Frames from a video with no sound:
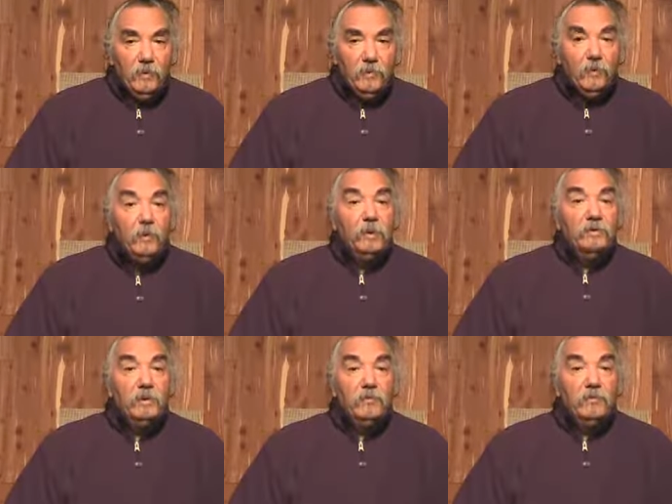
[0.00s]
So where to
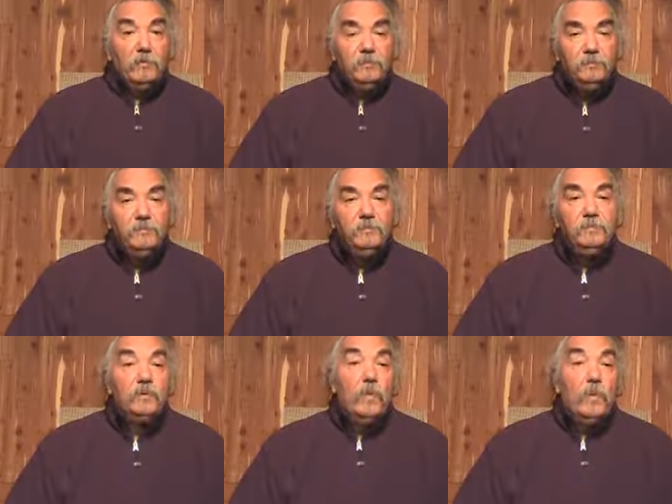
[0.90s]
start from?
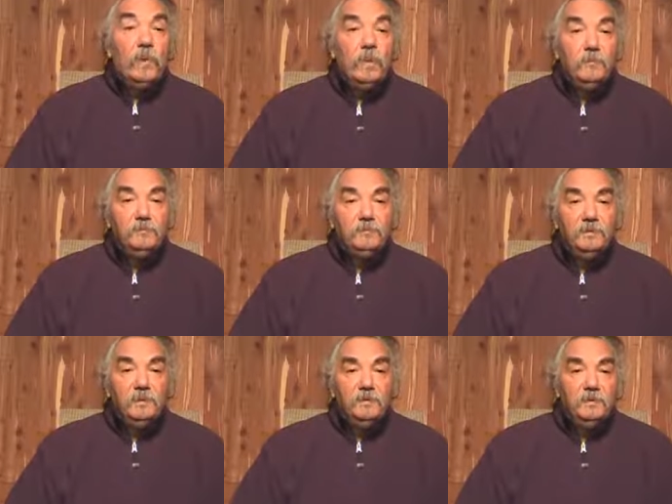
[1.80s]
It's nowhere.
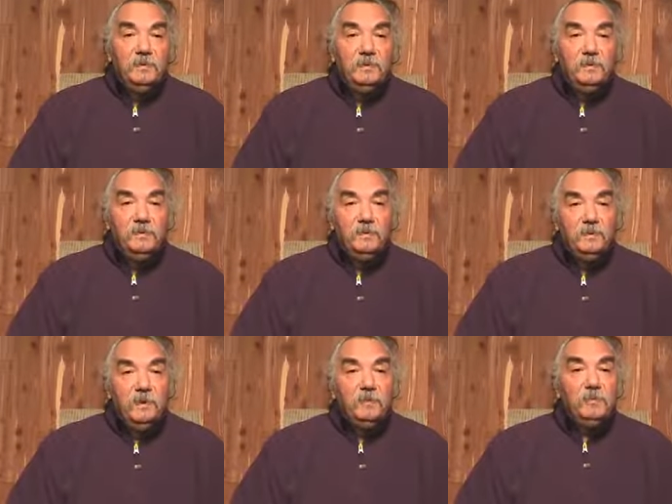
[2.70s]
See?
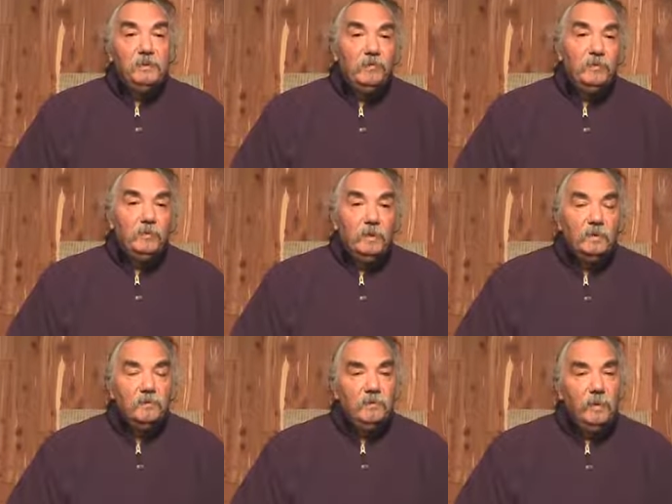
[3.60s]
That means everywhere.
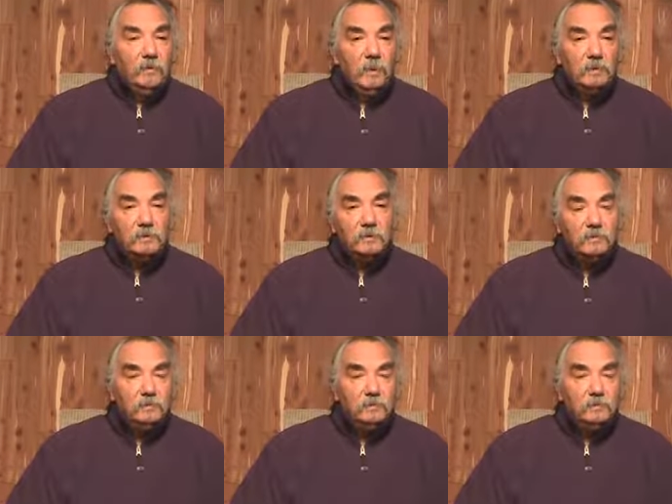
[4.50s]
Paradox.